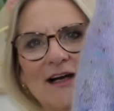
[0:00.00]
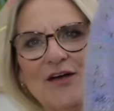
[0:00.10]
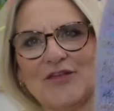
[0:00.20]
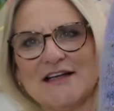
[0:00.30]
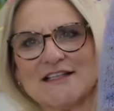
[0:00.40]

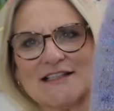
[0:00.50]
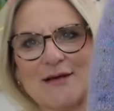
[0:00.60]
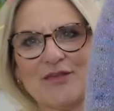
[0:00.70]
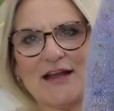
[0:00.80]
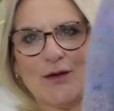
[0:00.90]
I finished
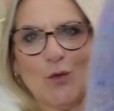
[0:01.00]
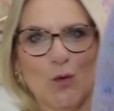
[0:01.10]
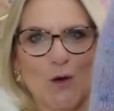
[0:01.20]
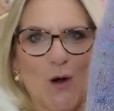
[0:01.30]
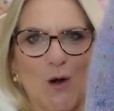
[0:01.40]
something.
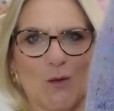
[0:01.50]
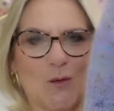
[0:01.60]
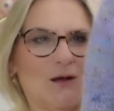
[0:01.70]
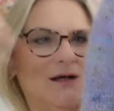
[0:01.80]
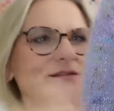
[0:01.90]

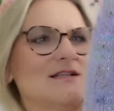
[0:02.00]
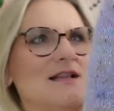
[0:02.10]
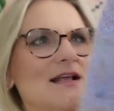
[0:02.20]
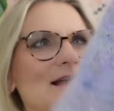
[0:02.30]
Woohoo! Didn't think